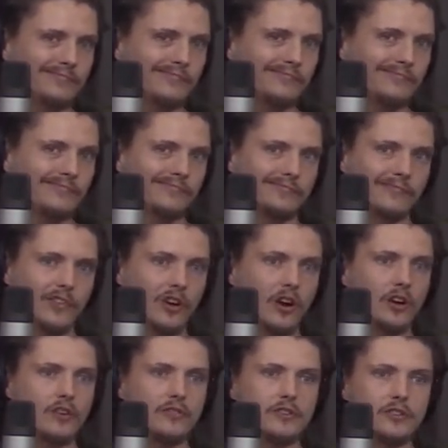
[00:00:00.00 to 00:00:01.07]

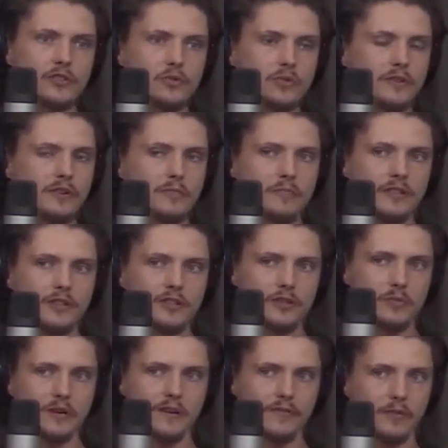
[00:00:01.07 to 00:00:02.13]
100, 200
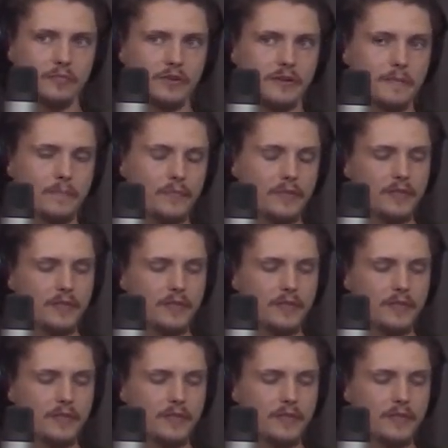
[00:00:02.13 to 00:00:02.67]
meters away from me,